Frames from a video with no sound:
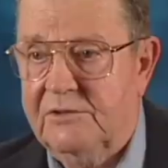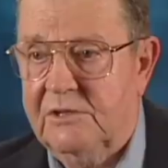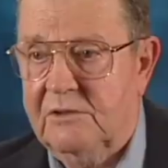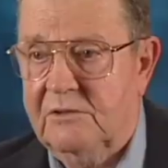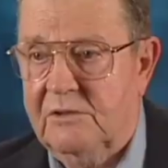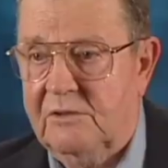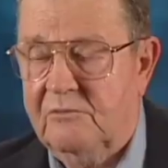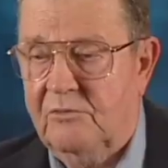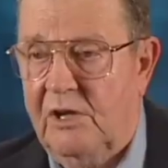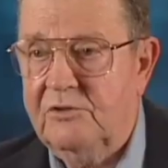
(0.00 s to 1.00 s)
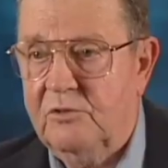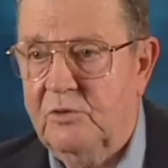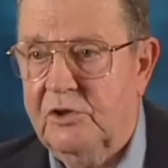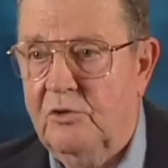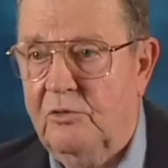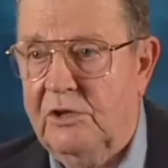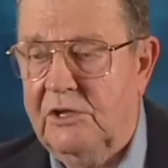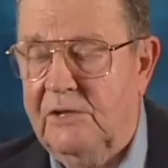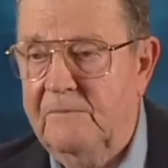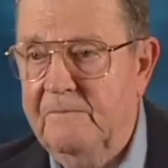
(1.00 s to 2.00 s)
said, uh, "Roger, we're going
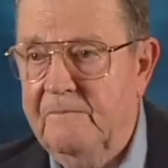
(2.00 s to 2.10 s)
in."